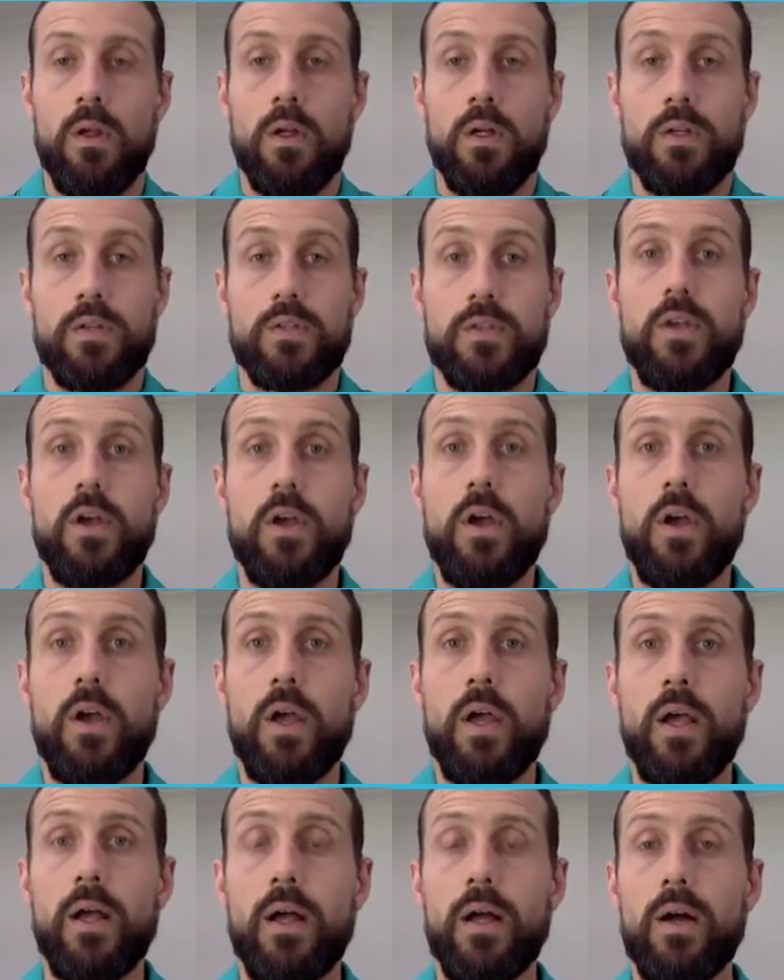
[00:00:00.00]
So
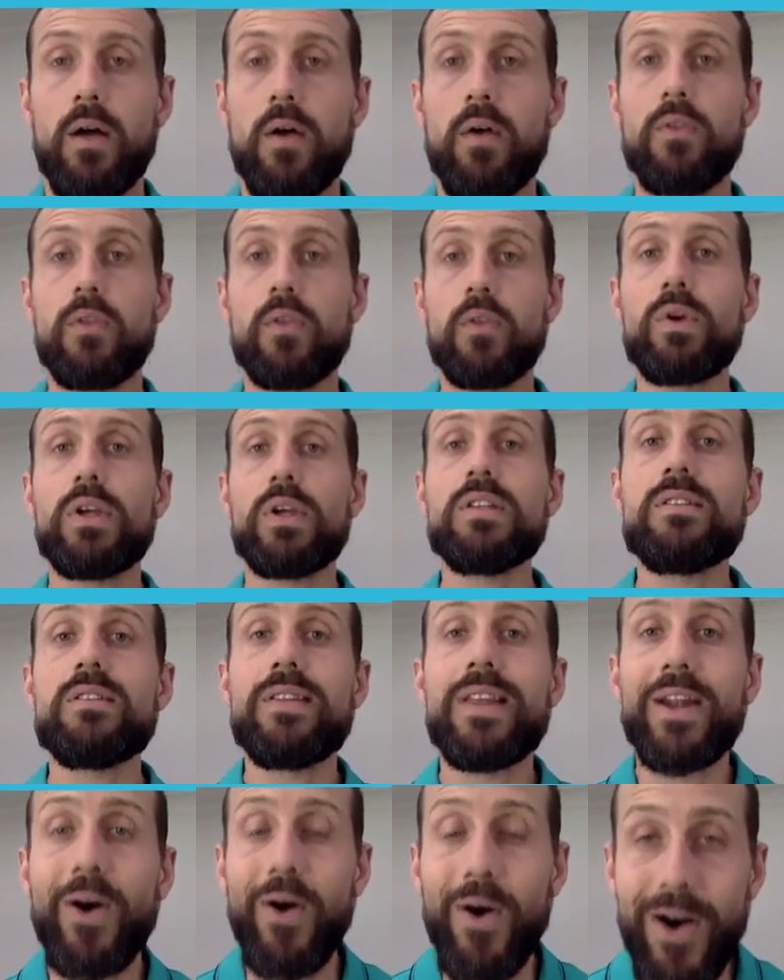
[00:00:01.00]
the reason
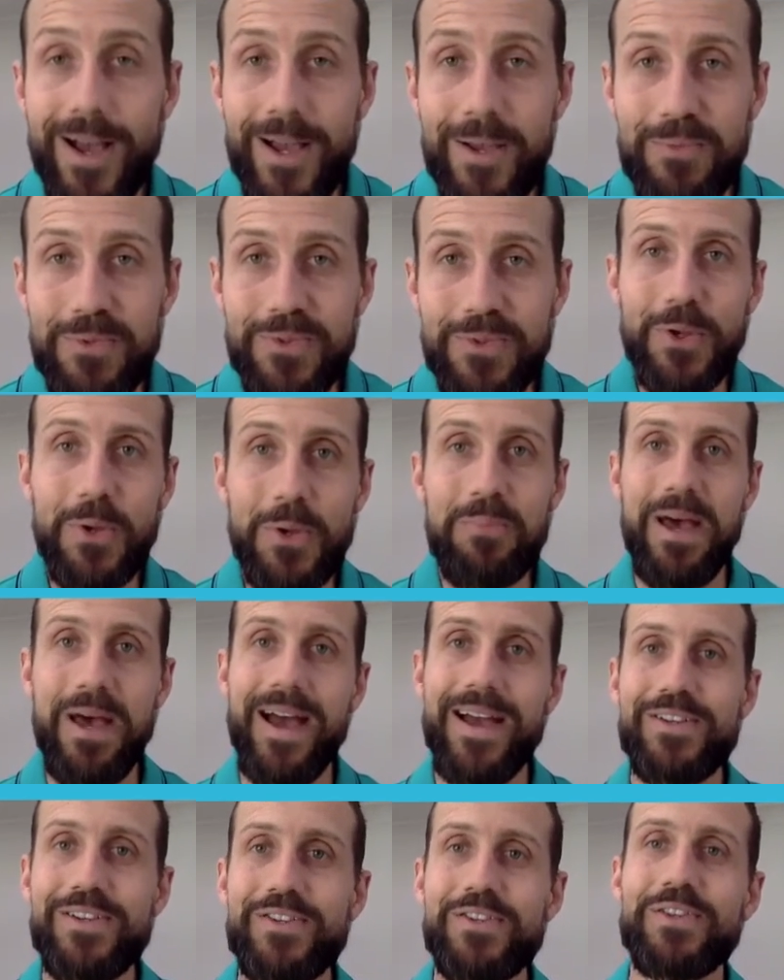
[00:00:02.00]
that I am so
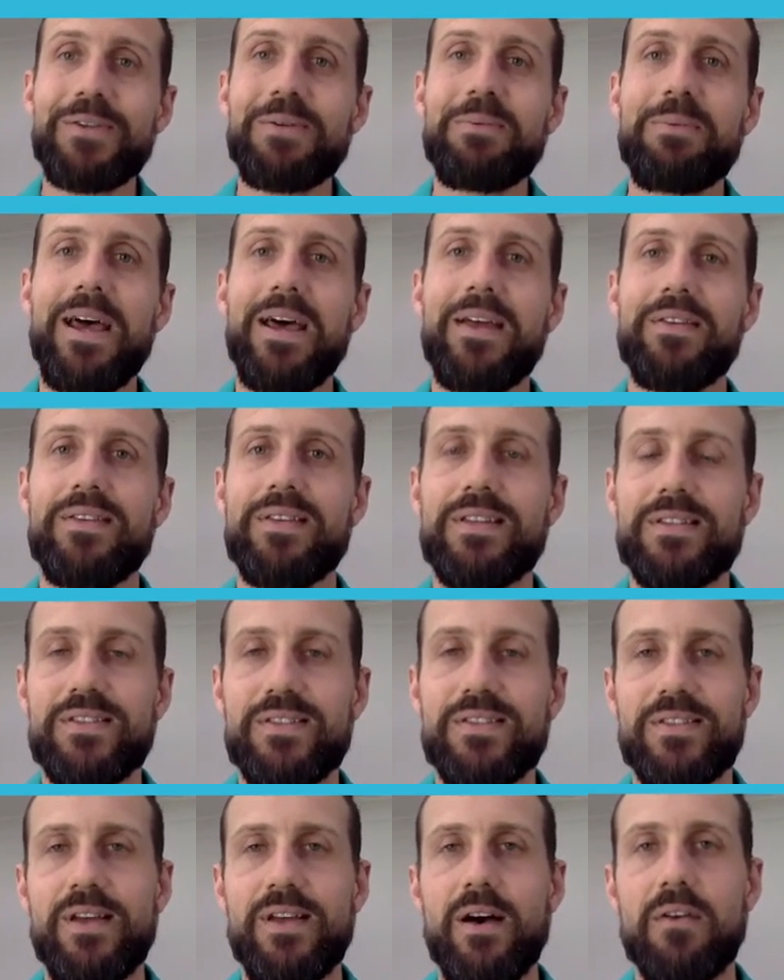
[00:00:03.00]
passionate about this
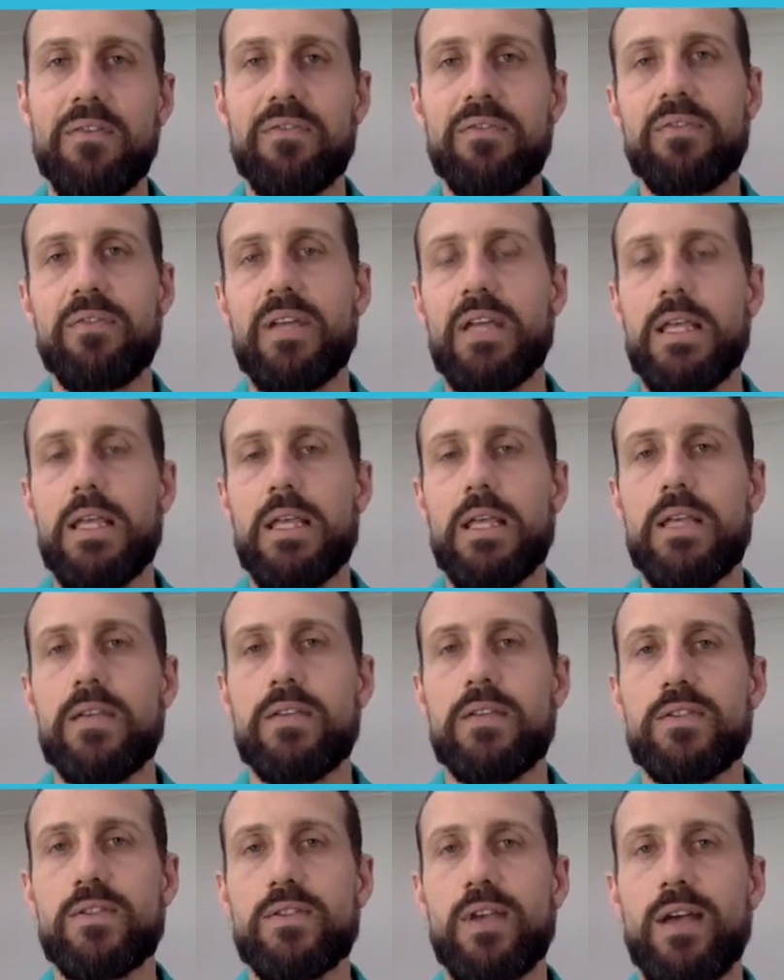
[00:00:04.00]
stuff
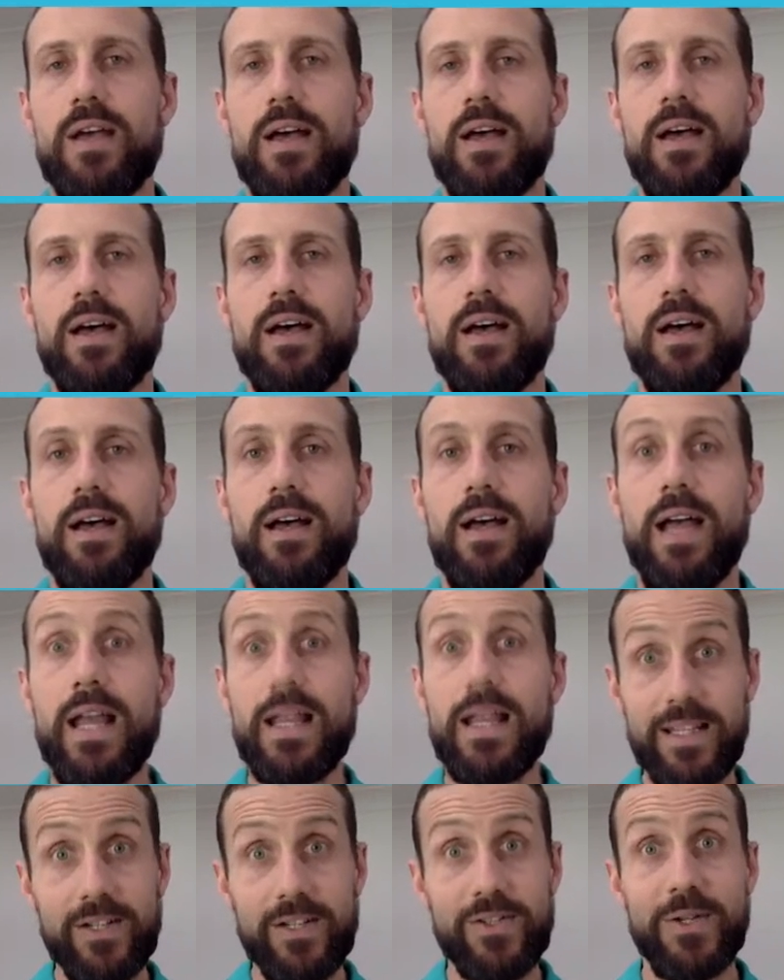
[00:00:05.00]
is
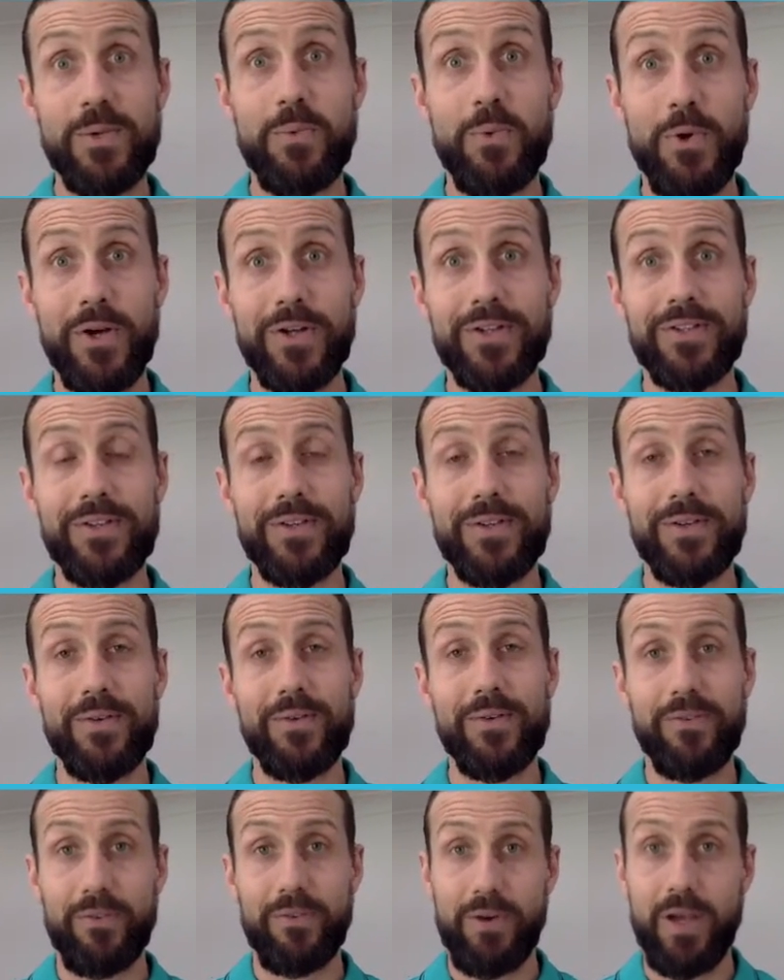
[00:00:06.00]
it's actually worked
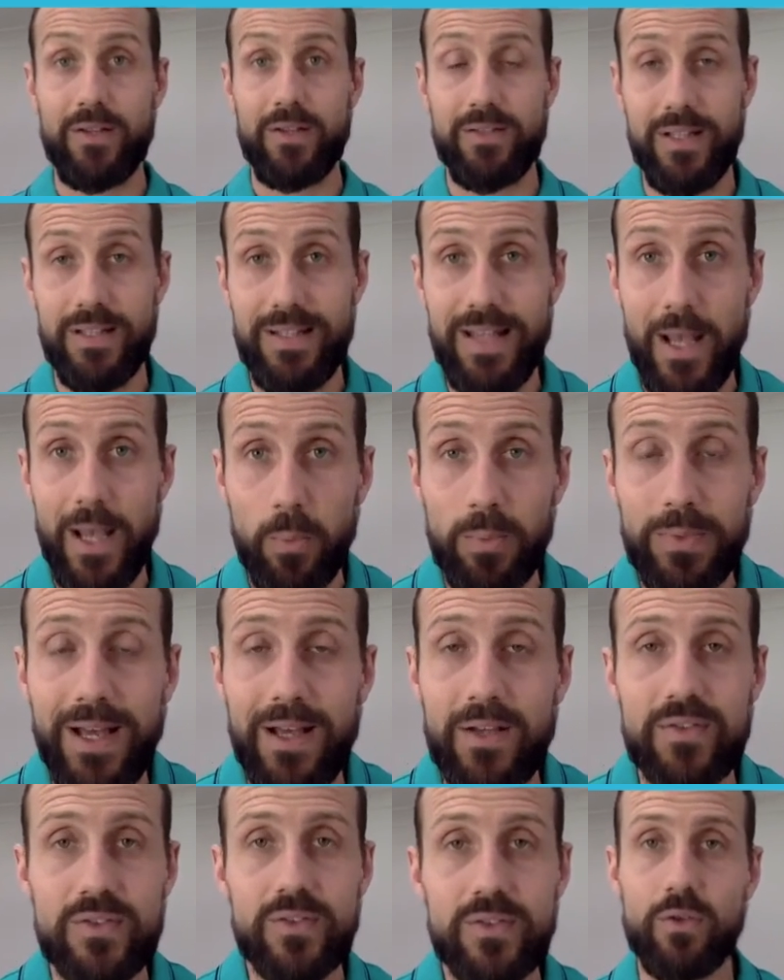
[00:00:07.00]
for us. It's helped
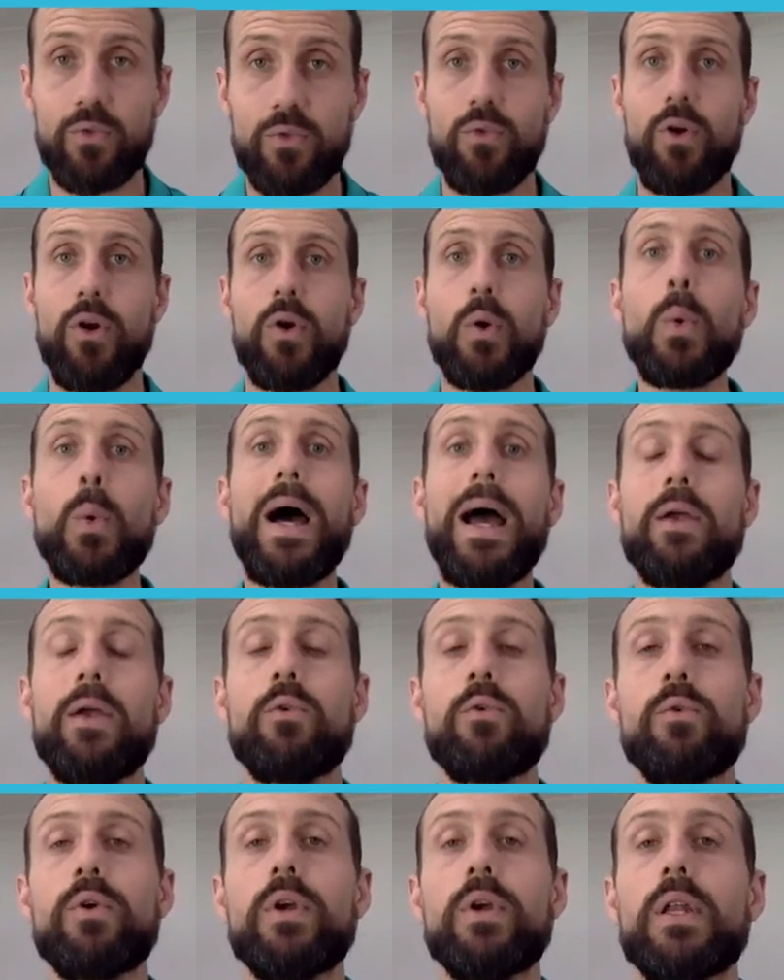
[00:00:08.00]
us grow a
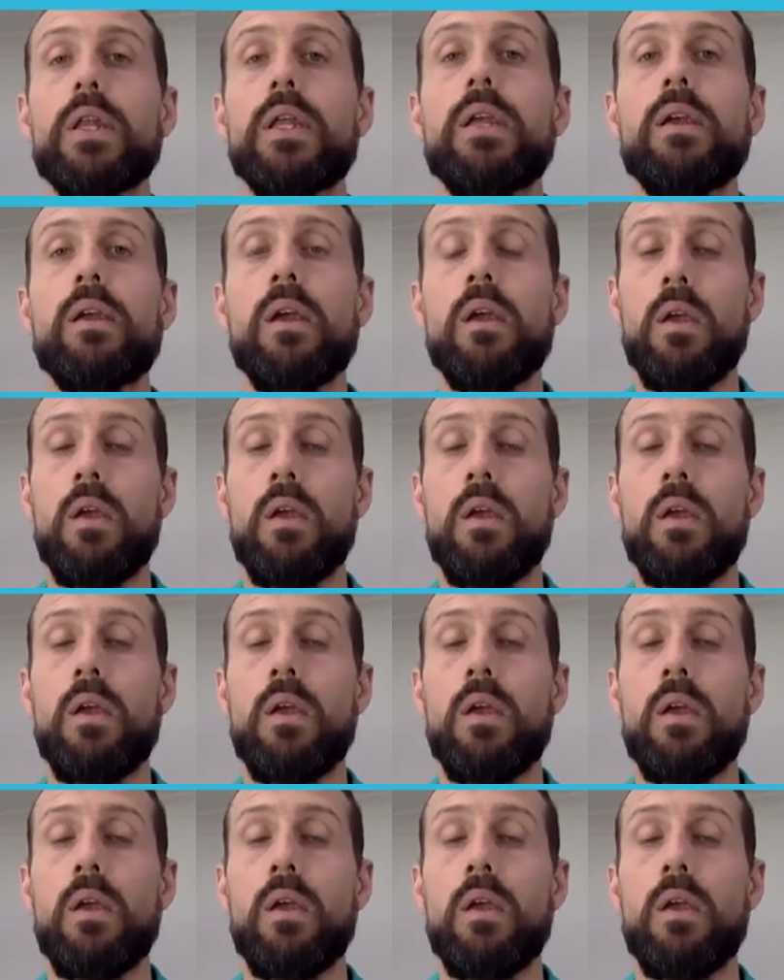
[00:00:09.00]
really